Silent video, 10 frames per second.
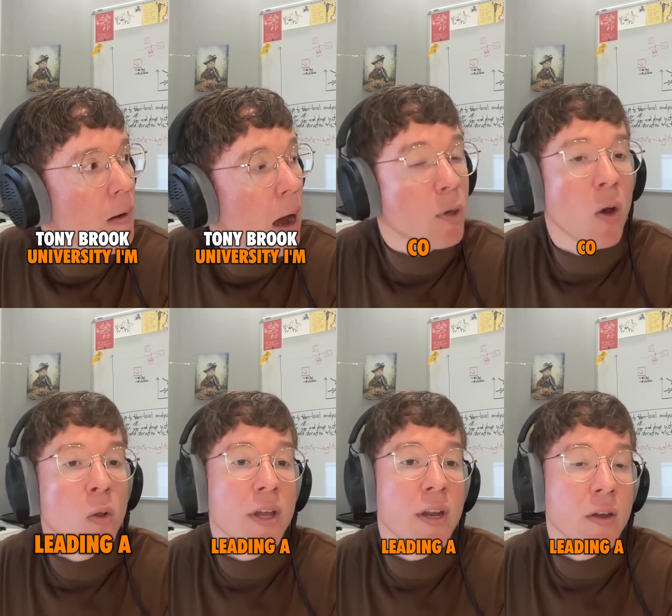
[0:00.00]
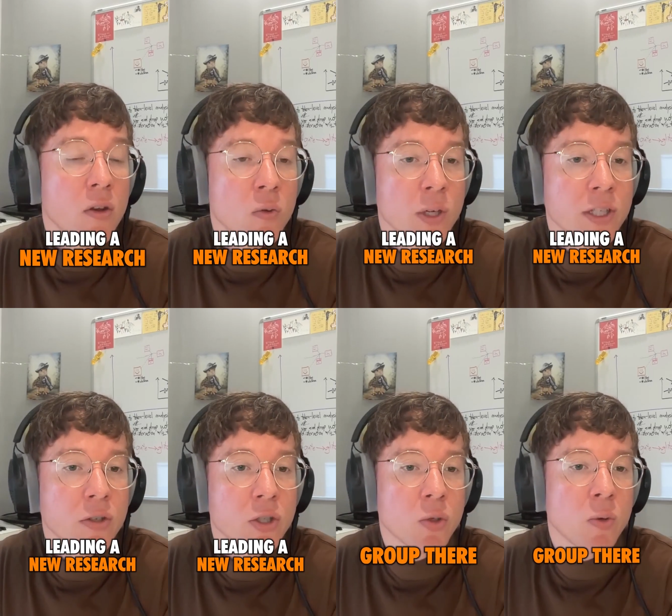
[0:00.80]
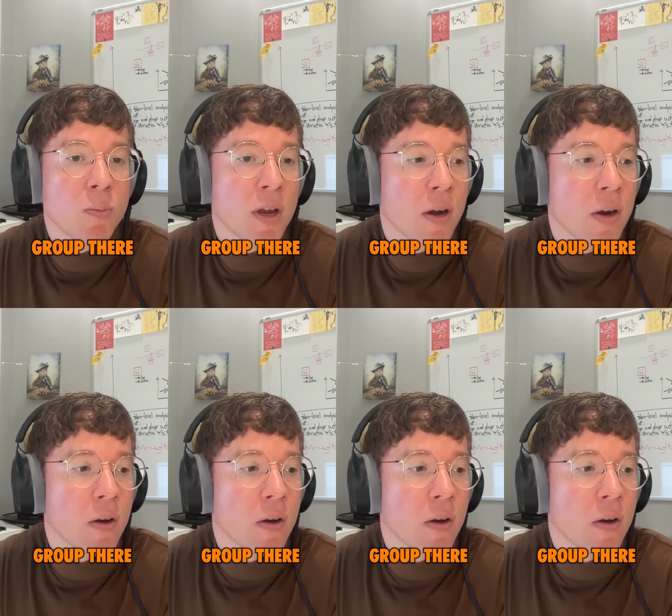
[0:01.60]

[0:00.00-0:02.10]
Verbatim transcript: I'm co leading a new research group there